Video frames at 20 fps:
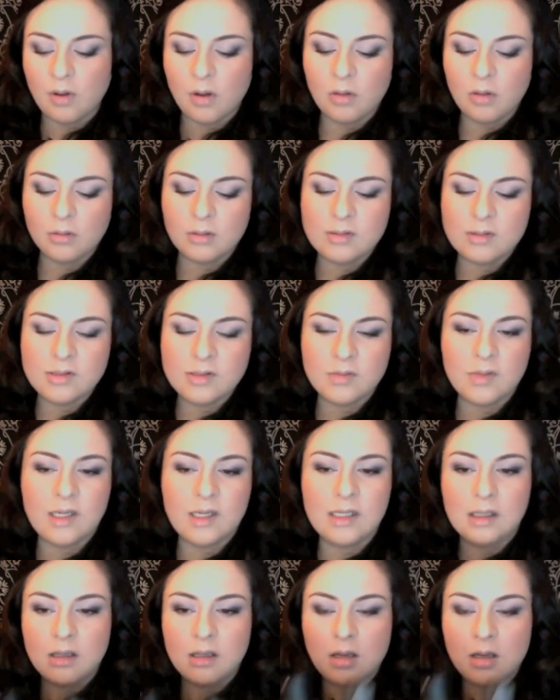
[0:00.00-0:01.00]
the three
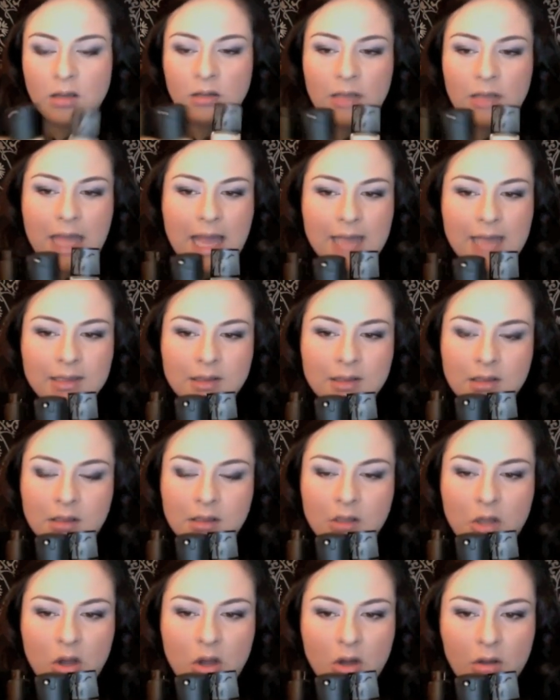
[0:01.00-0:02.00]
last
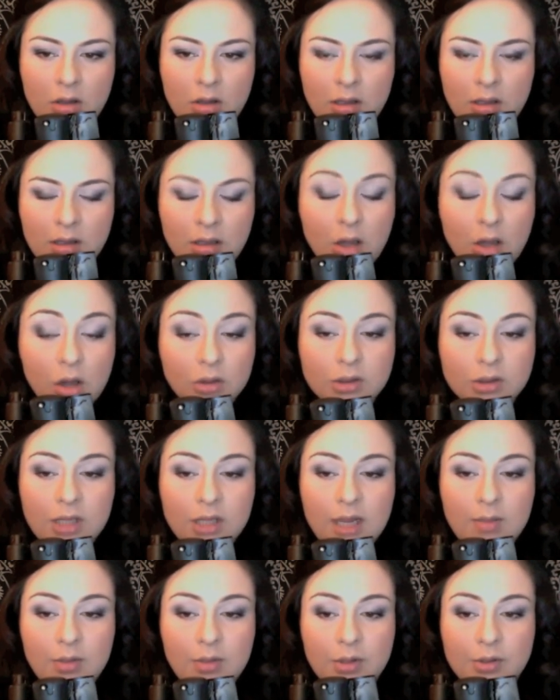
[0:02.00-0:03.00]
a long
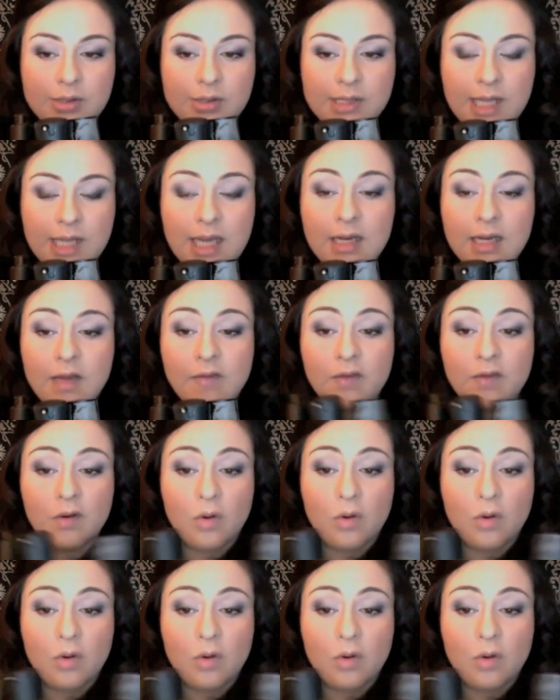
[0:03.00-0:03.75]
time on your skin. If you're